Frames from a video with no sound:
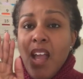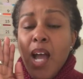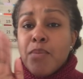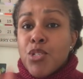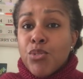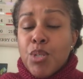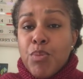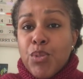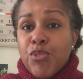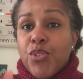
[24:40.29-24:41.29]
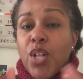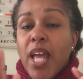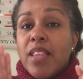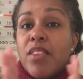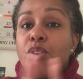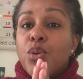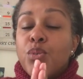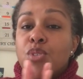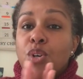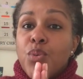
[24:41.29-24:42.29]
Absolutely beautiful. And
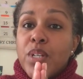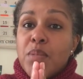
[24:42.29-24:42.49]
those are going